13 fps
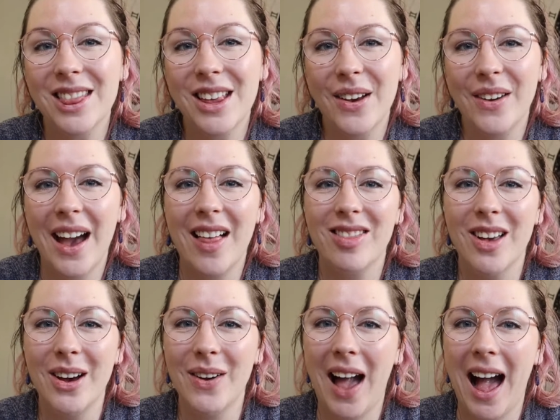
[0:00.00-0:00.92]
Hello,
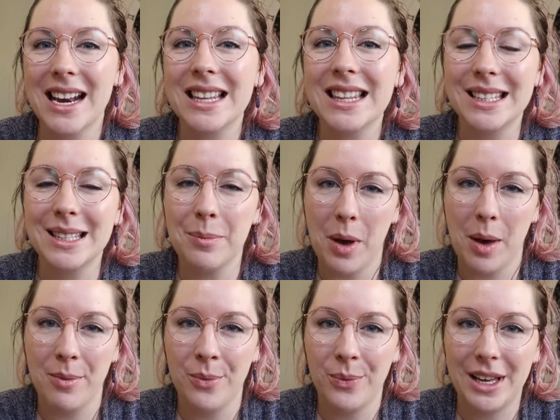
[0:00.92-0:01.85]
hello, Hana the
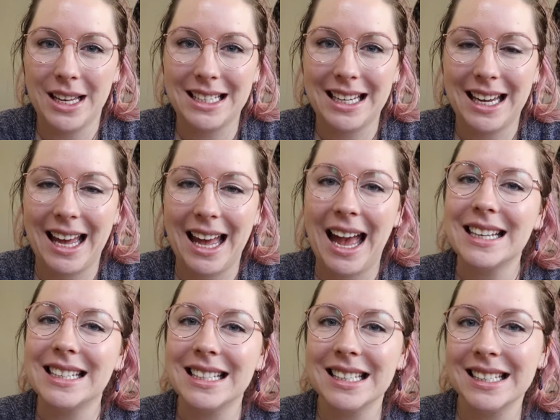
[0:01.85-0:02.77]
Suburban Witch here,
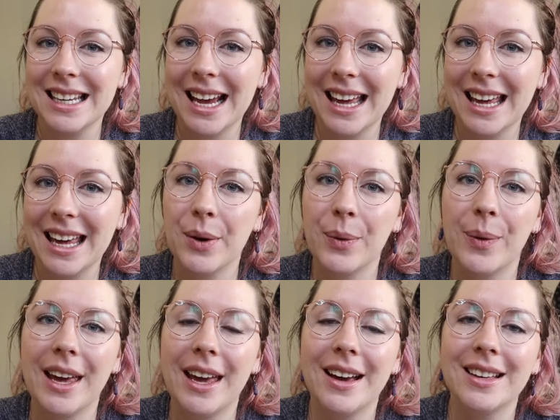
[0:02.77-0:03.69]
and today
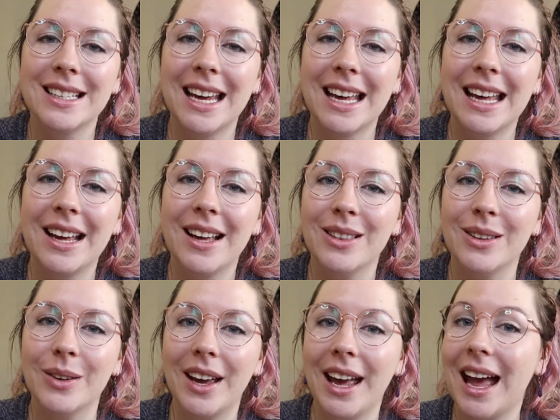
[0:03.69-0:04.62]
we are taking a
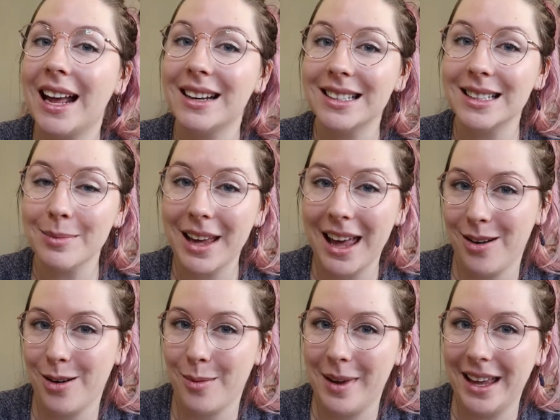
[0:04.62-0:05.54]
look at some
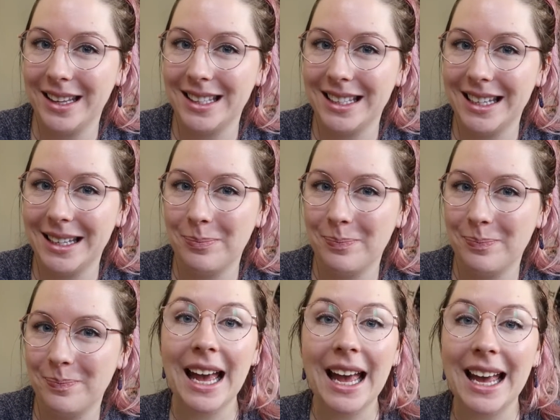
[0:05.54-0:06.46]
carromancy.
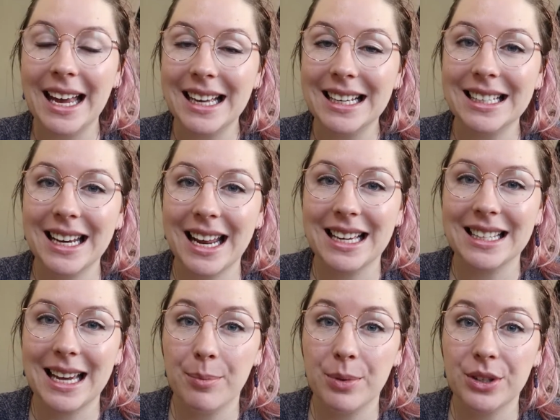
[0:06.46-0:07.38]
In
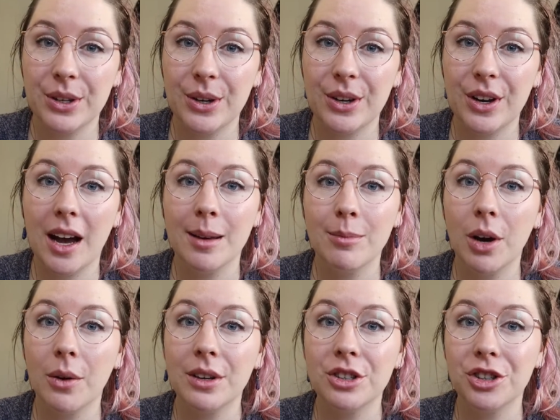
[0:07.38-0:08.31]
today's episode, I'm
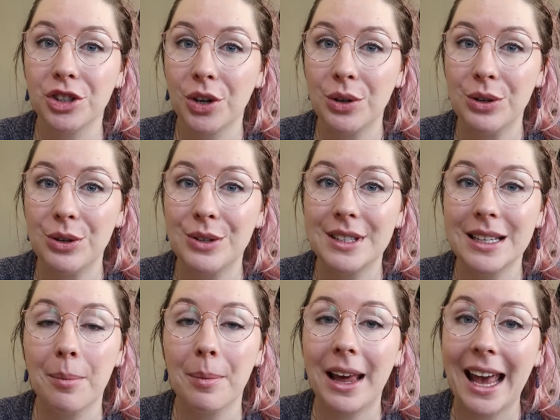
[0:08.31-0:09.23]
going to show you
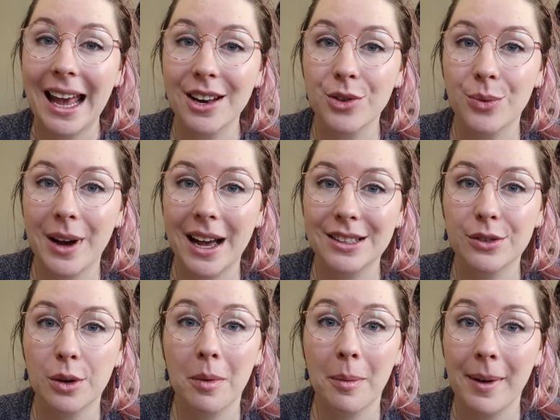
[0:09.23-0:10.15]
some candle wax
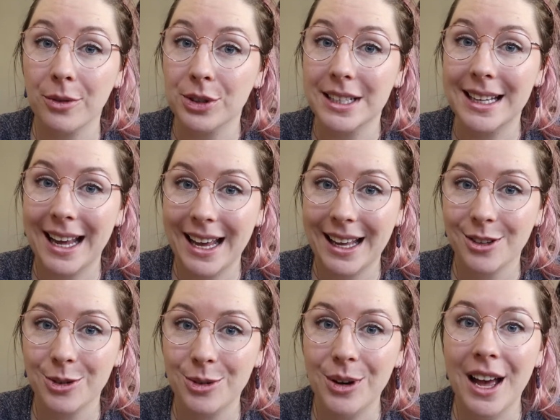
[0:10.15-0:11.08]
from a melted
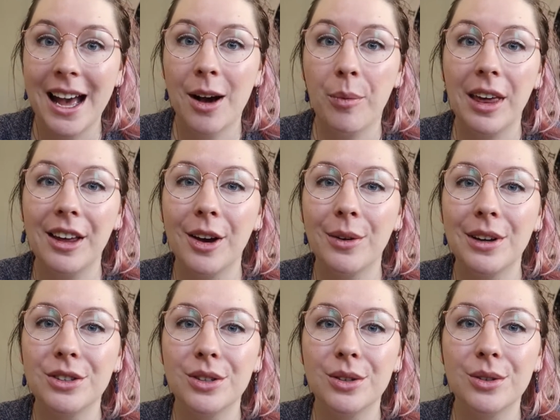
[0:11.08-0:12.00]
candle, and we're
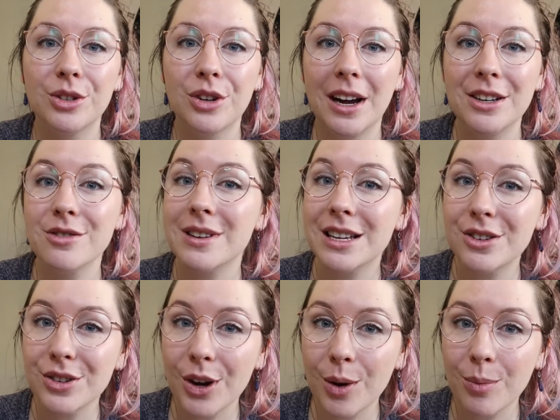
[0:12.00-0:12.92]
going to try to
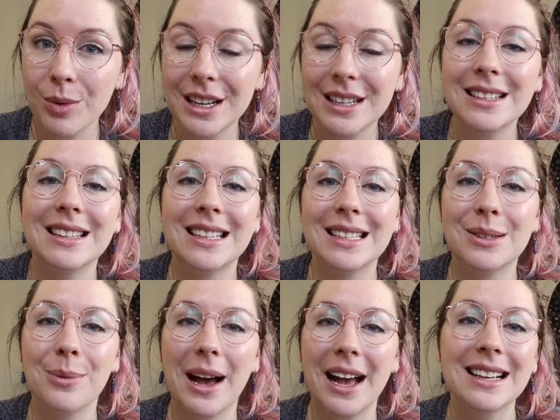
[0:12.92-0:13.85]
interpret
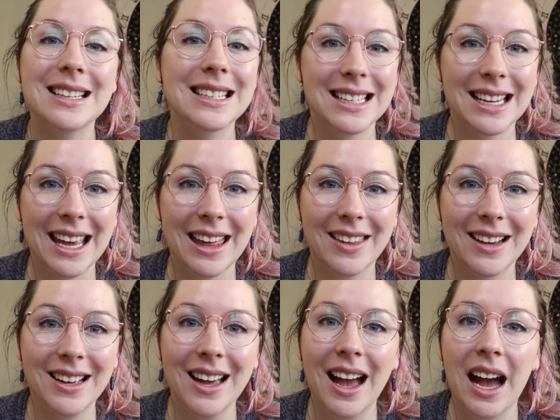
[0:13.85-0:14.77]
this wax
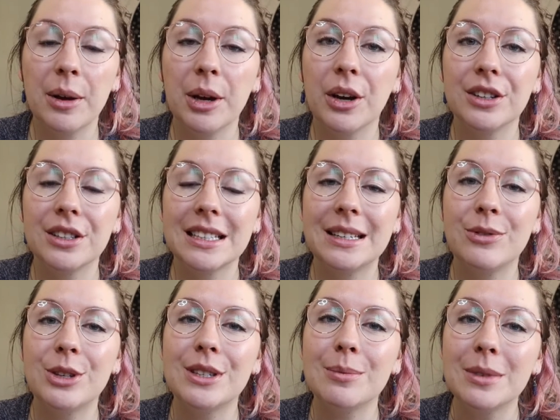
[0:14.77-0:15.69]
together. I'm going to
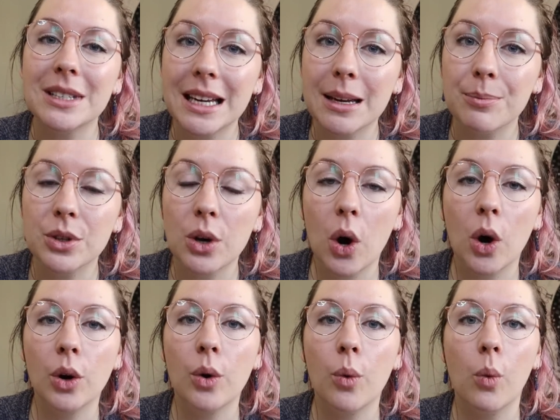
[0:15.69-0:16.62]
give you some tips
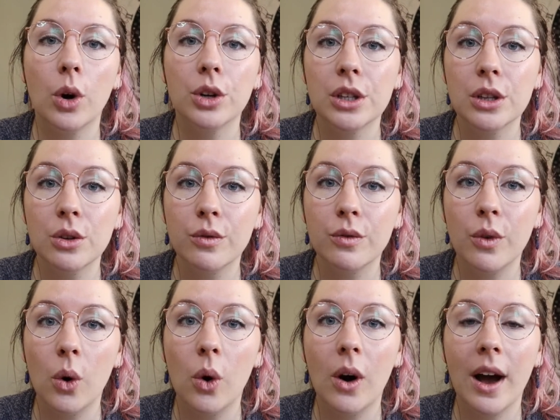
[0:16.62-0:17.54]
on what to look
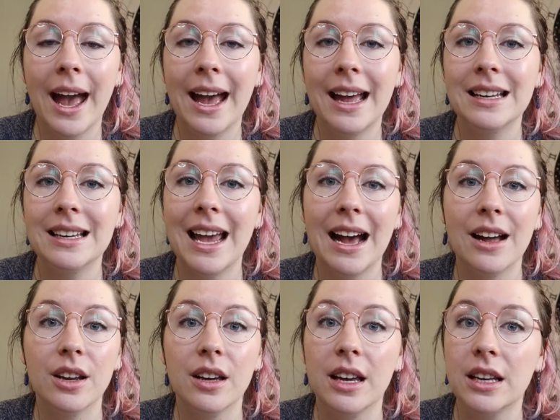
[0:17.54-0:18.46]
for and
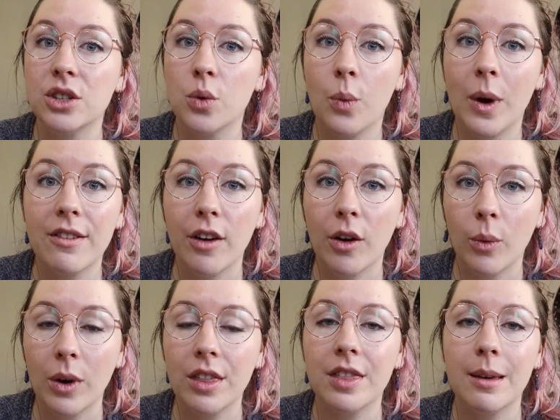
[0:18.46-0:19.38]
how to interweave it
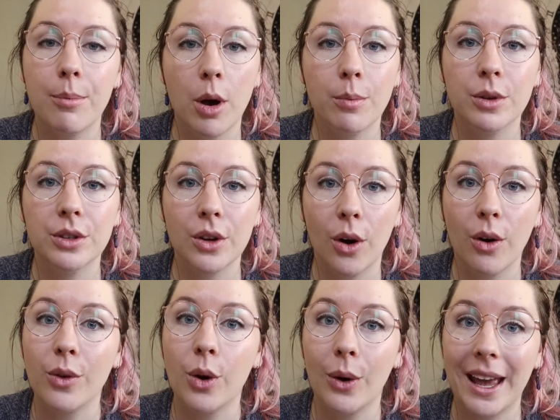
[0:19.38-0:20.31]
with the purpose
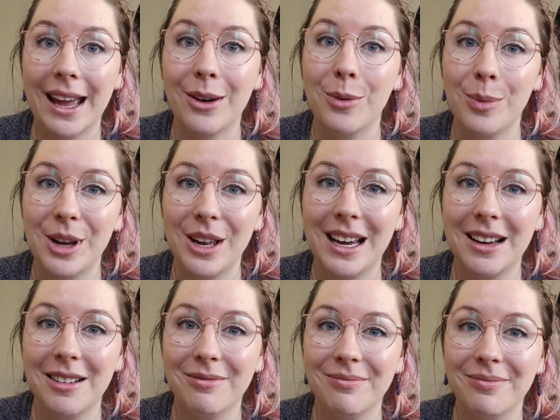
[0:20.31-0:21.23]
of your candle
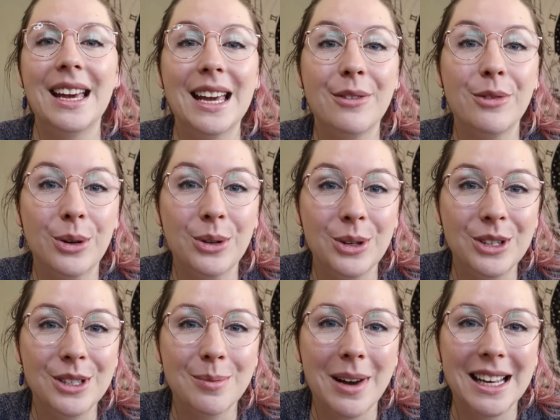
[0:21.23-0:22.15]
burning. If you're
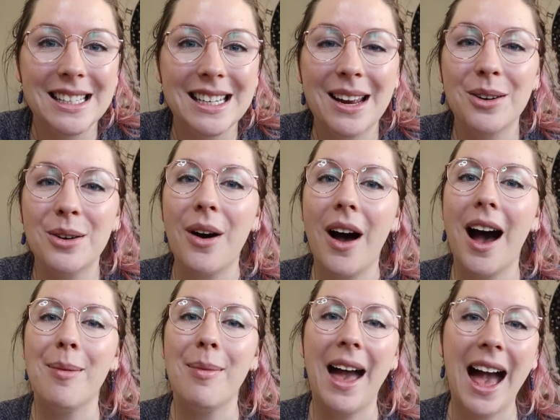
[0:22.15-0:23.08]
new to my channel,
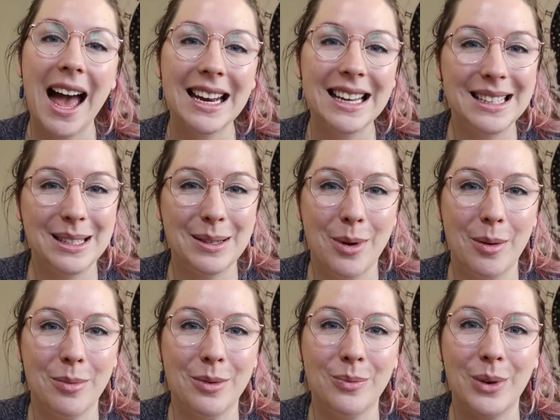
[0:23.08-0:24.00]
I'm Hana the
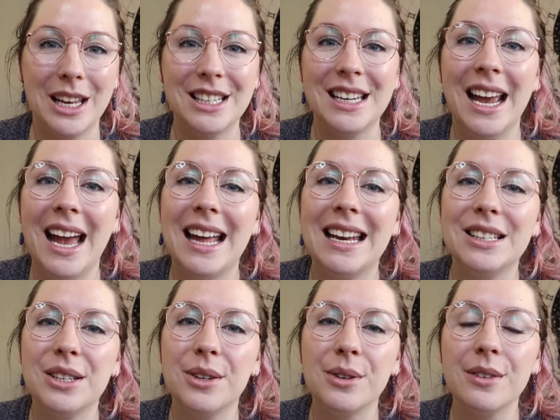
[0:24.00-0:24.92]
Suburban Witch, an
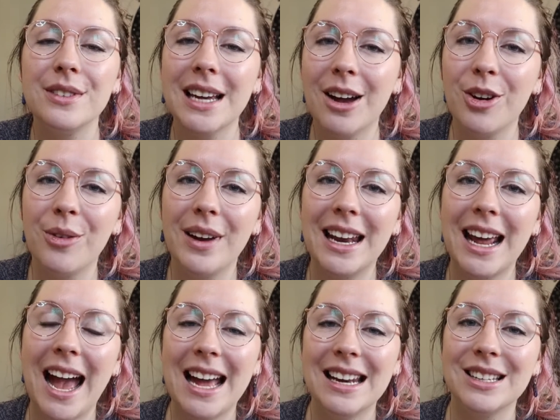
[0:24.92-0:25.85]
intuitive tarot
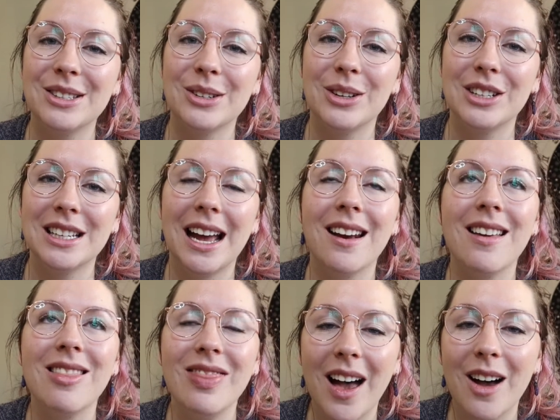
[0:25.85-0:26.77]
reader and astrologer, and
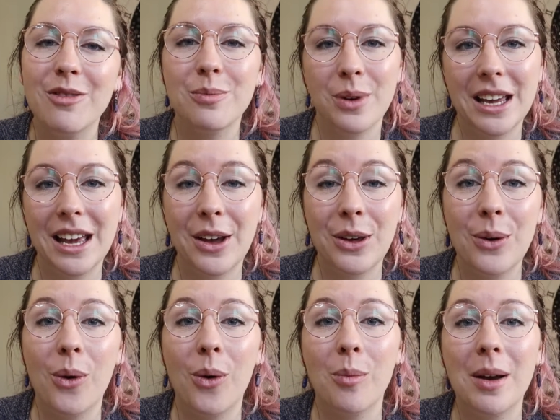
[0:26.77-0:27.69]
I love bringing
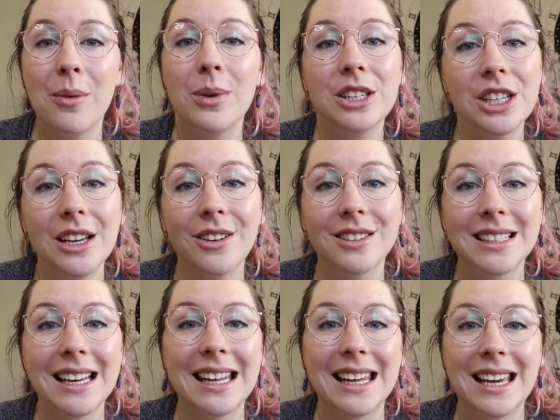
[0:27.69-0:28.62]
you all my witchy
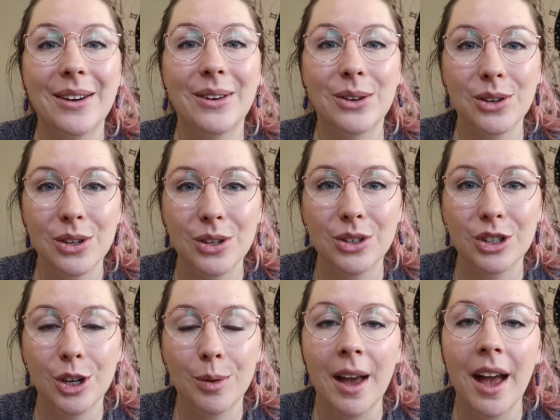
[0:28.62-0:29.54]
content here on
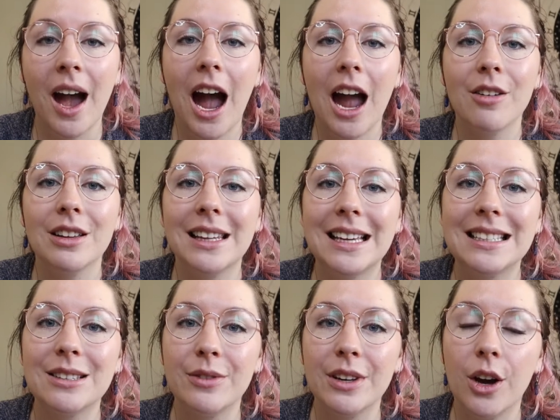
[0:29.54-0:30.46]
YouTube. I
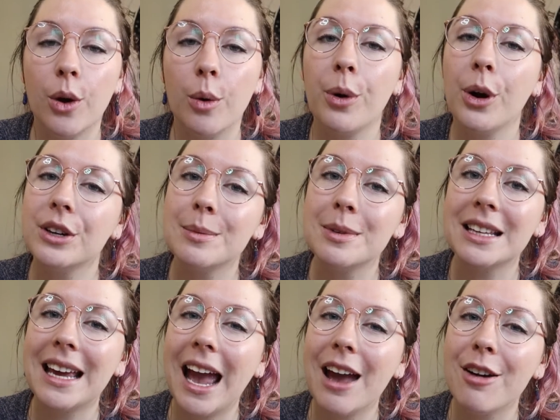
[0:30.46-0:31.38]
release a video
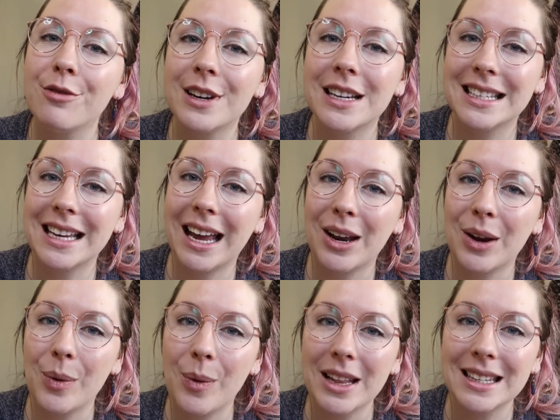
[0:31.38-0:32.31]
approximately every
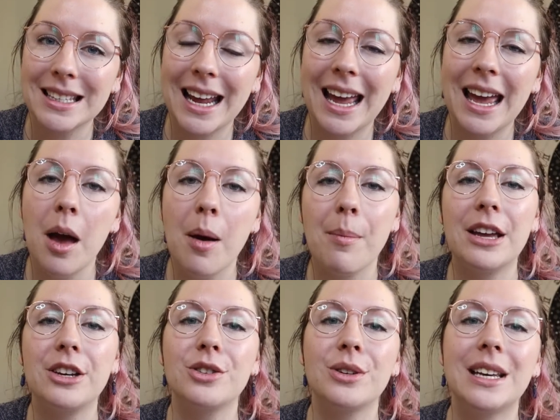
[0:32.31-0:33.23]
second Wednesday.
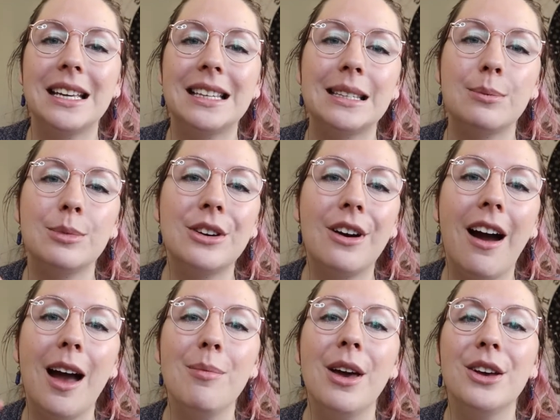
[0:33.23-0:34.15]
Make sure to hit
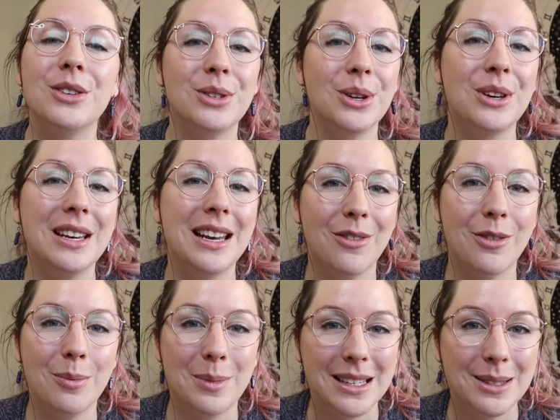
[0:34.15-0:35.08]
subscribe so you
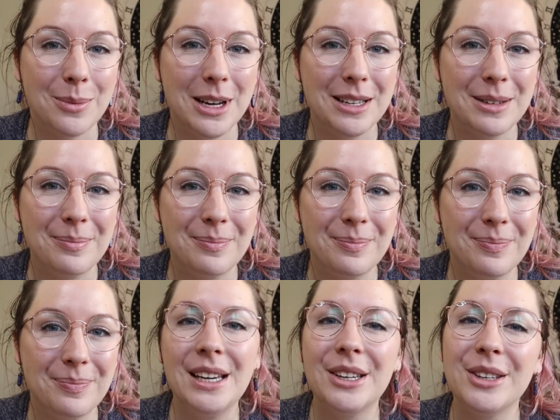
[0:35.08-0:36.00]
never miss one.
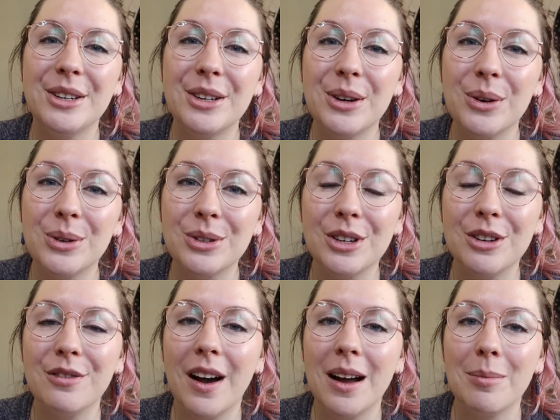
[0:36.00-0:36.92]
You can also
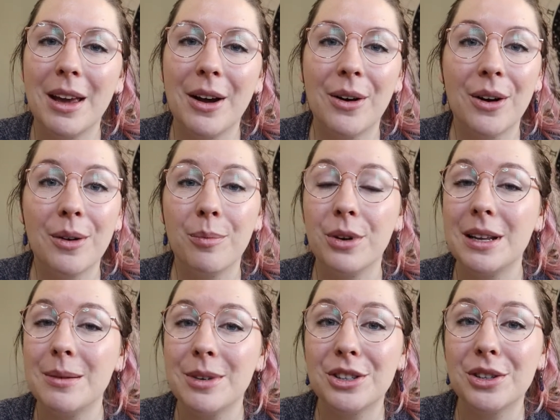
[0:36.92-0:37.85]
find me on
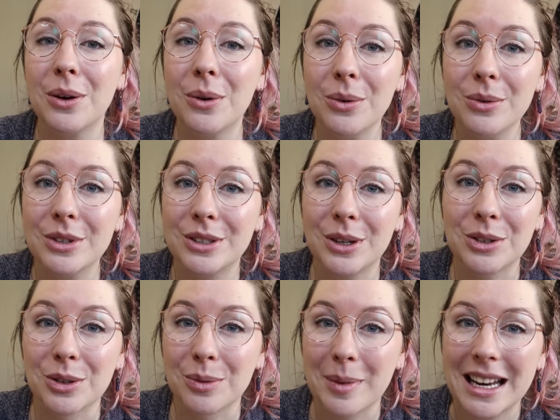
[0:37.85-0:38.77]
pretty much all the
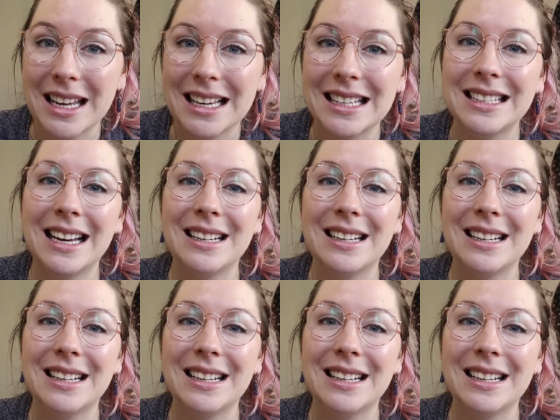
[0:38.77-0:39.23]
social medias